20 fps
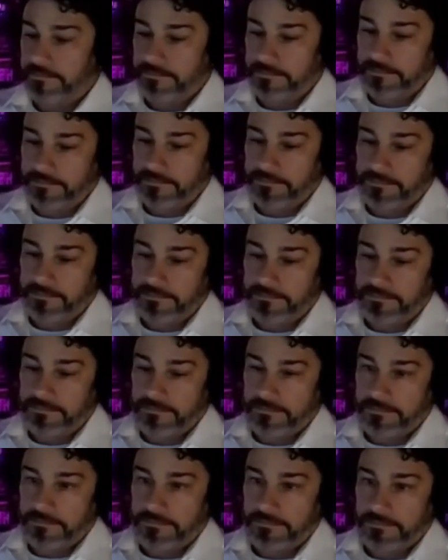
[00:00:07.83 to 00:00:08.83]

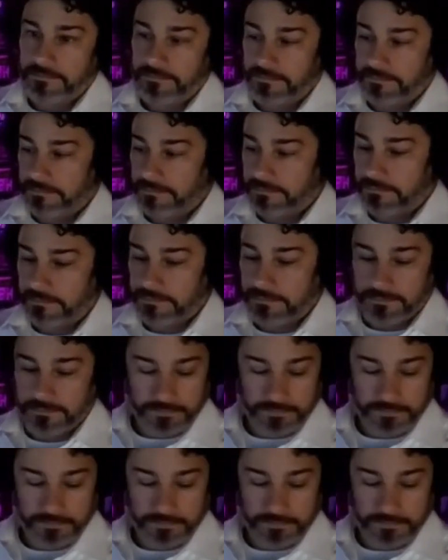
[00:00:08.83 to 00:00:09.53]
(silence)